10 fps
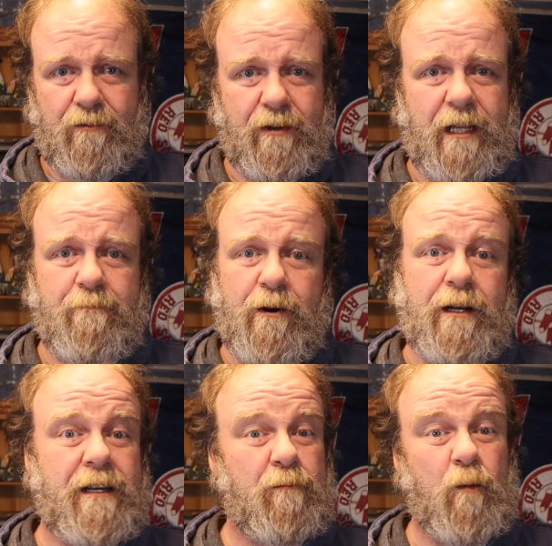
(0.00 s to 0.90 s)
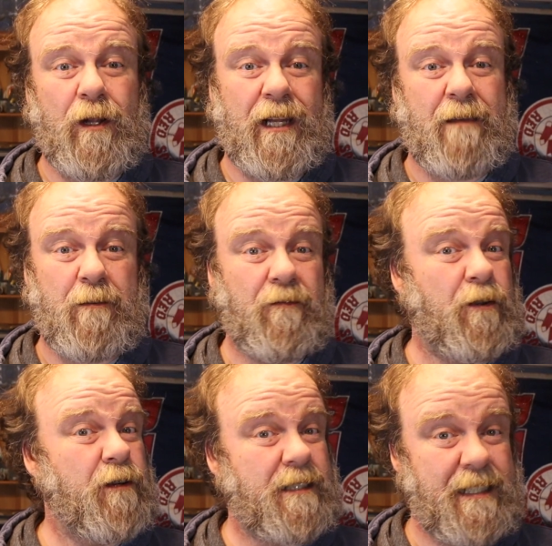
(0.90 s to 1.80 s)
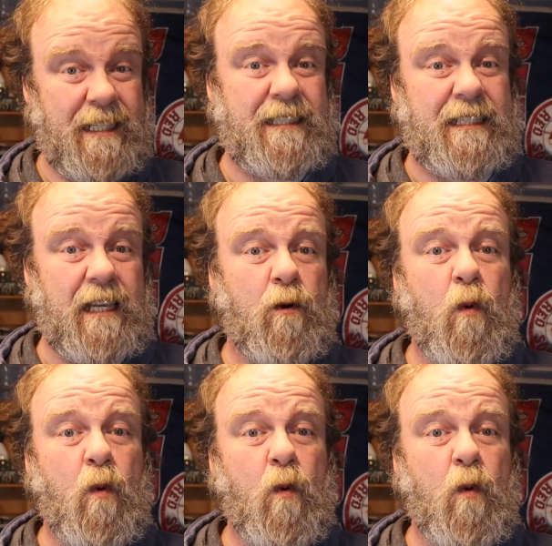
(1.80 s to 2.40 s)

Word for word: 3D printing will not be for you because it does take